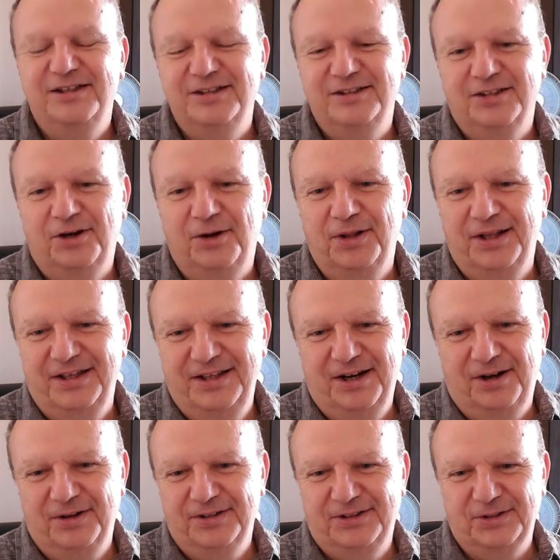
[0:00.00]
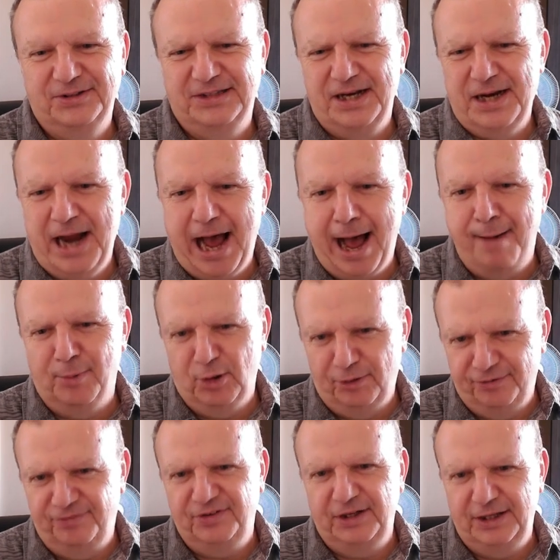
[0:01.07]
So so it's a nominal
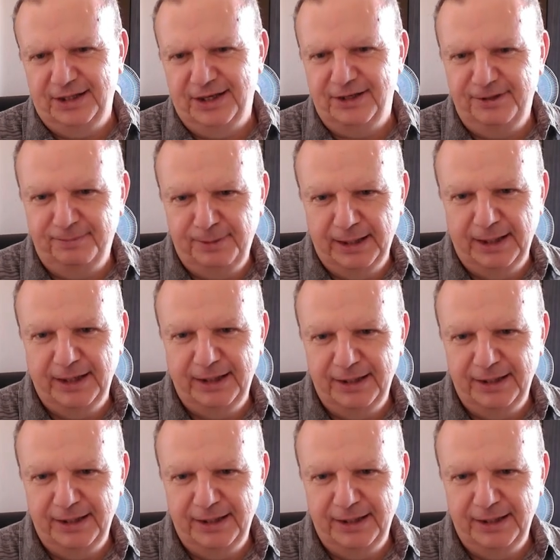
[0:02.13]
fee that you pay.